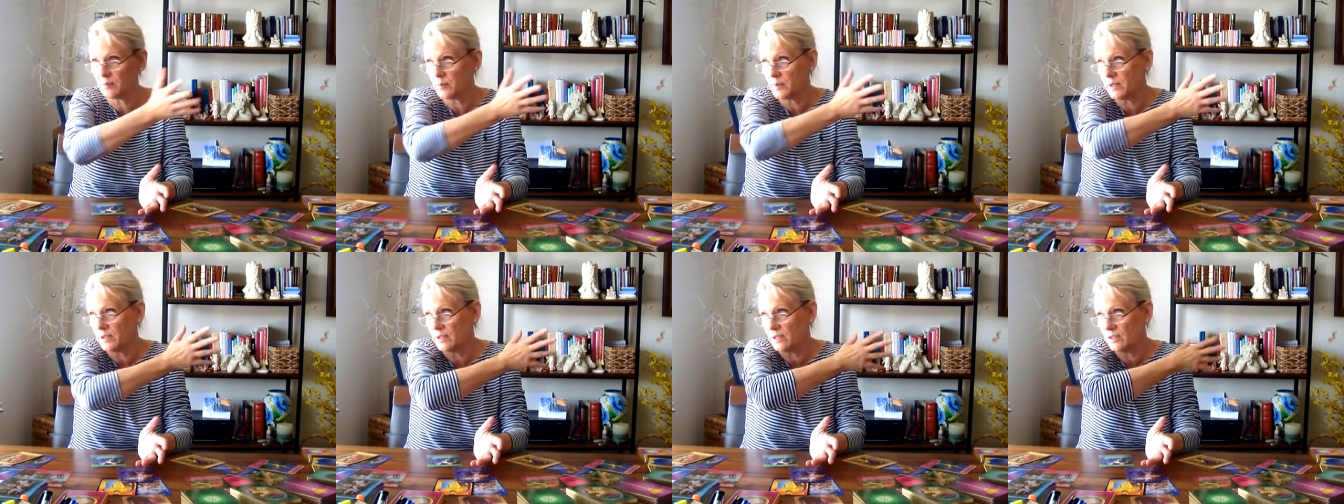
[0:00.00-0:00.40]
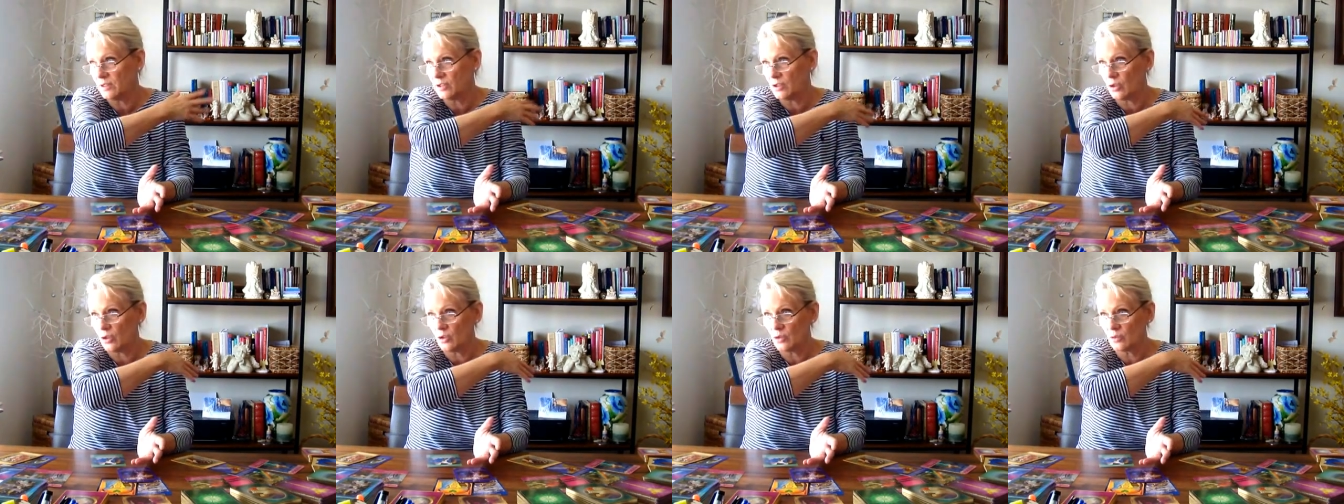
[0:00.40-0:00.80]
be
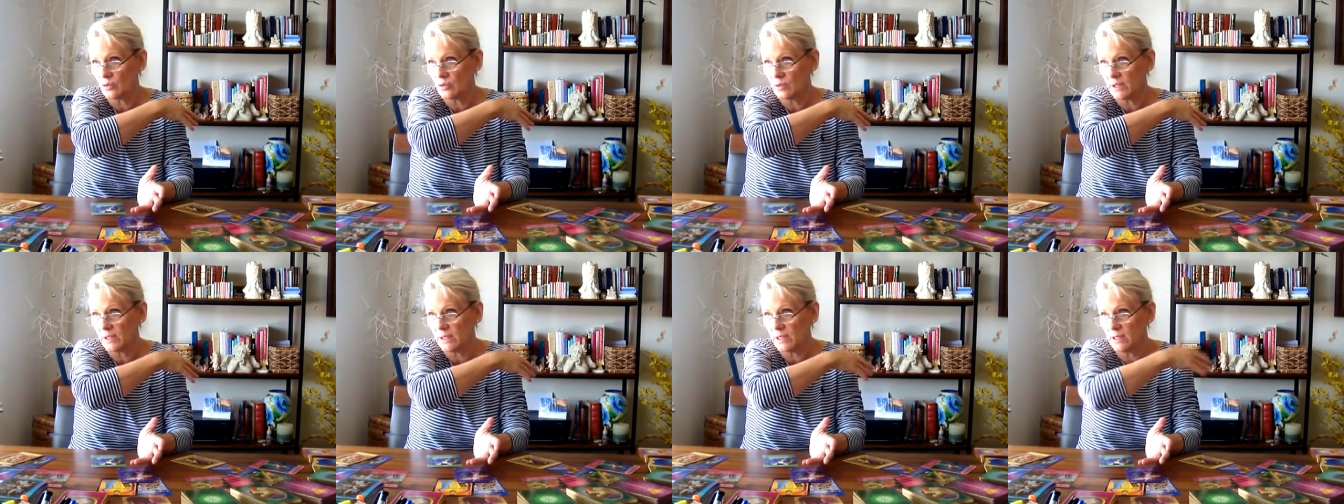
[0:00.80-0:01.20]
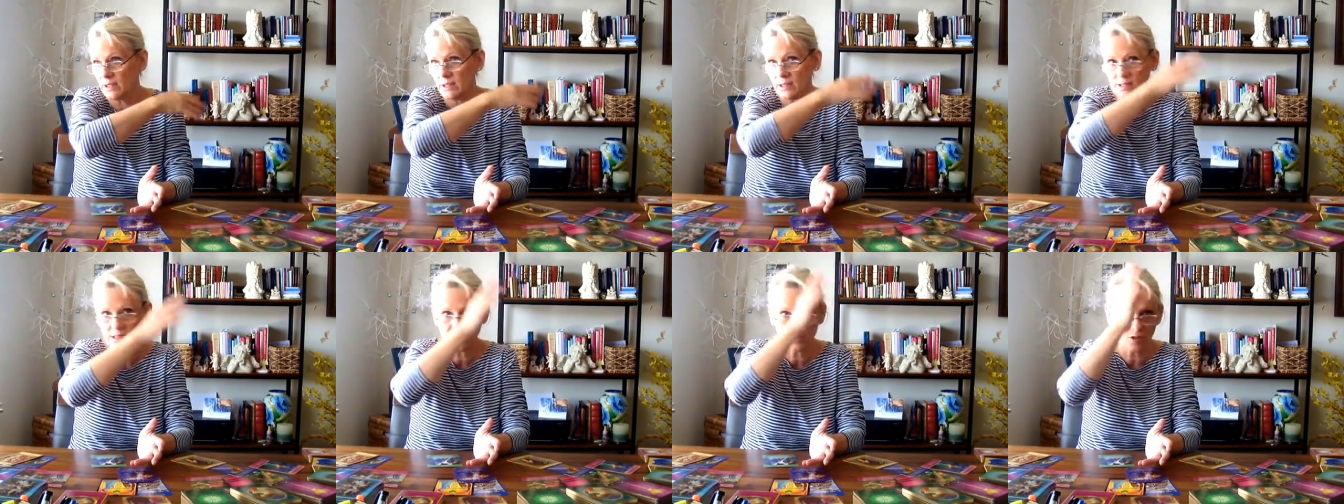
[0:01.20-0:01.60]

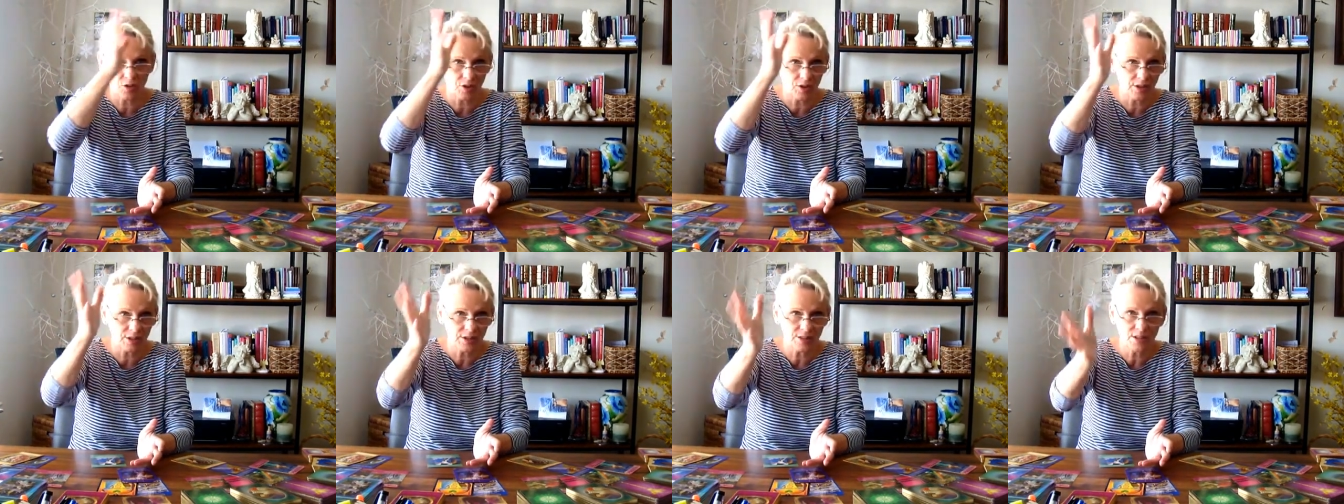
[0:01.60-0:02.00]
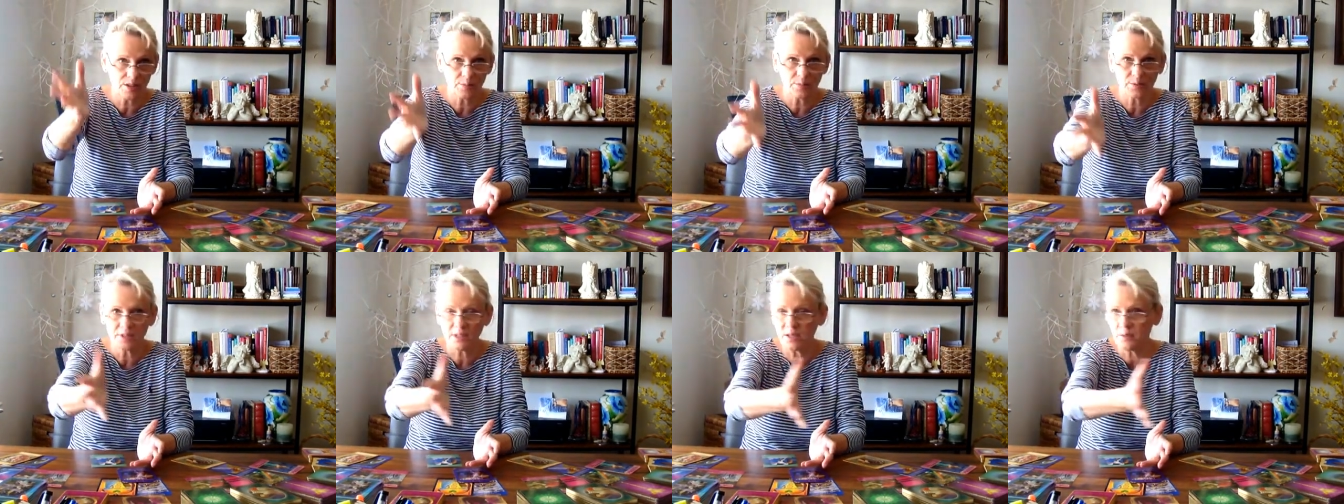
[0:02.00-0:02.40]
totally, starting
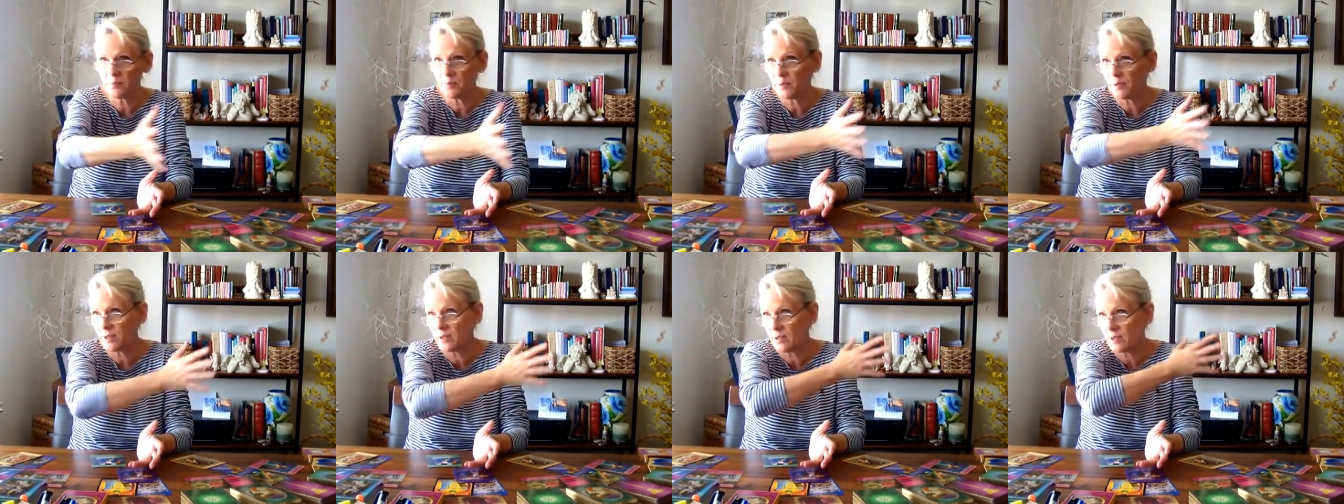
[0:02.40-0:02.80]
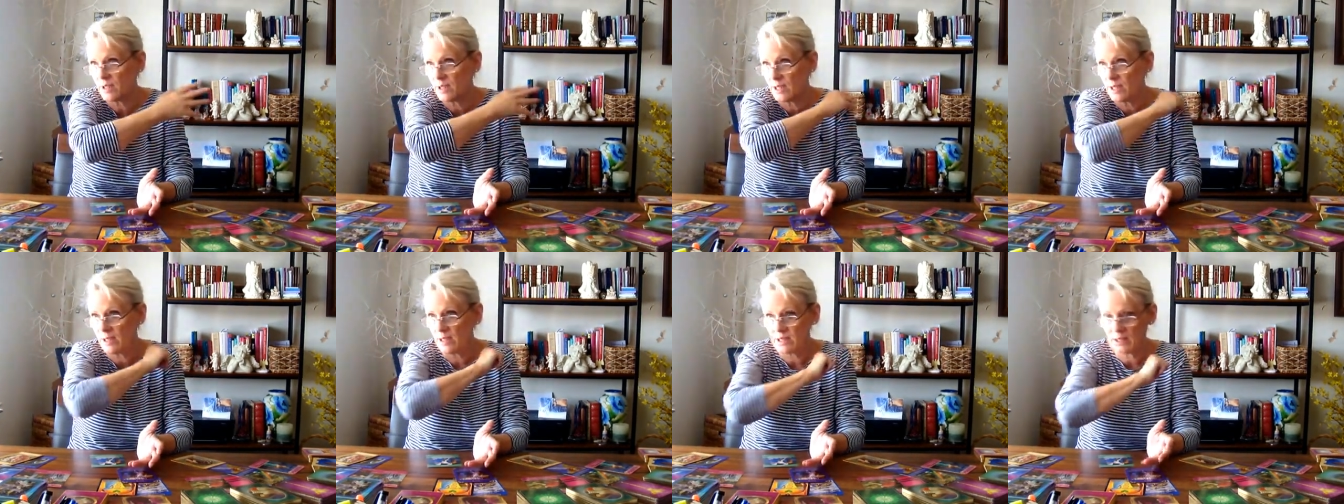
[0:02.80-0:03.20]
September,
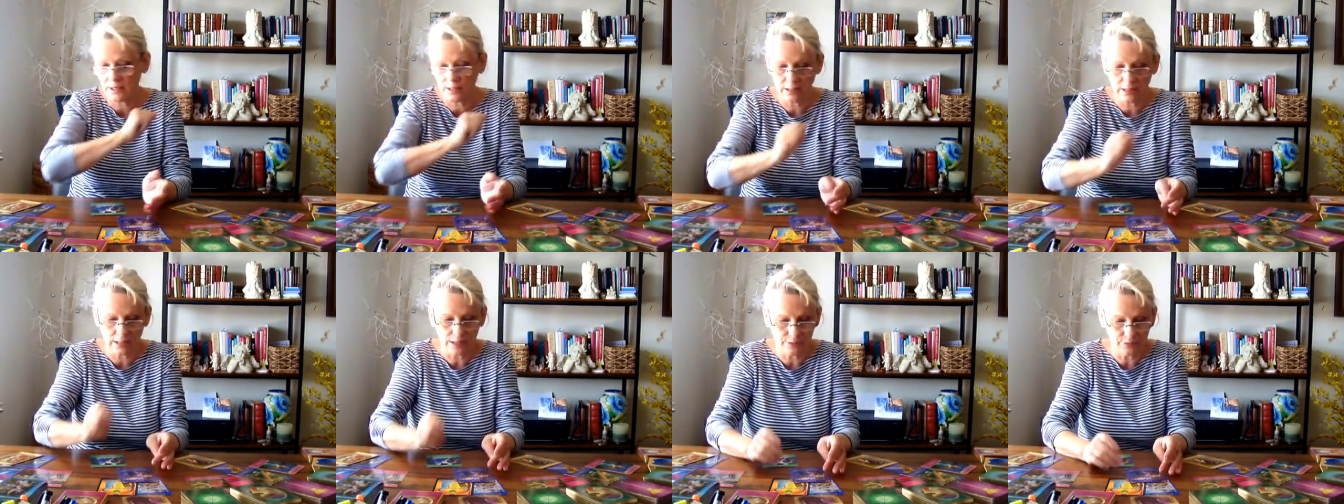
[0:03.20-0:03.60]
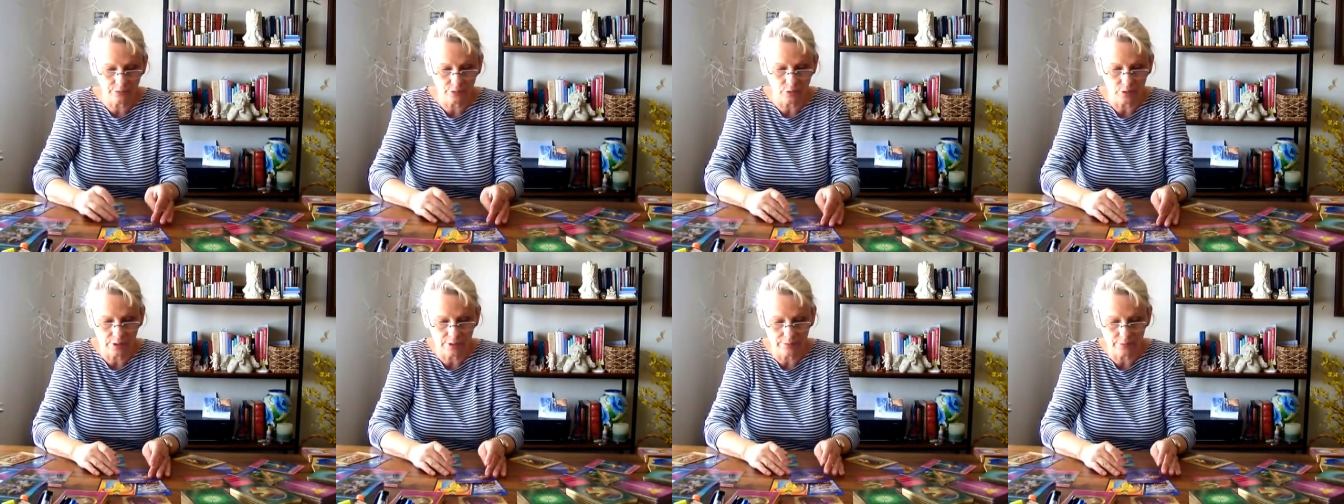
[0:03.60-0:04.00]
gone
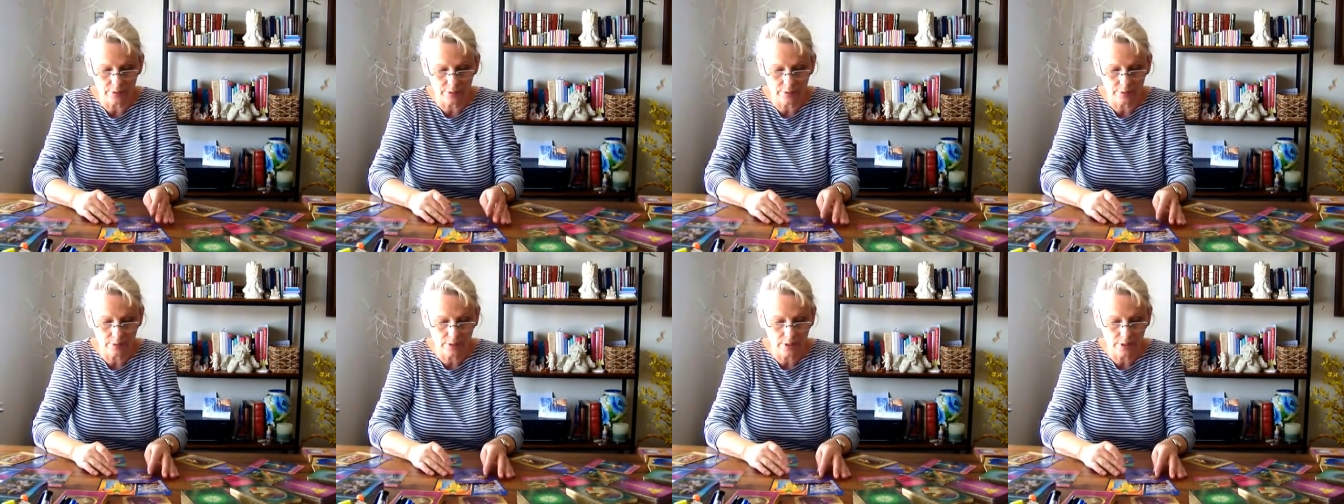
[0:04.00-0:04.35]
forever.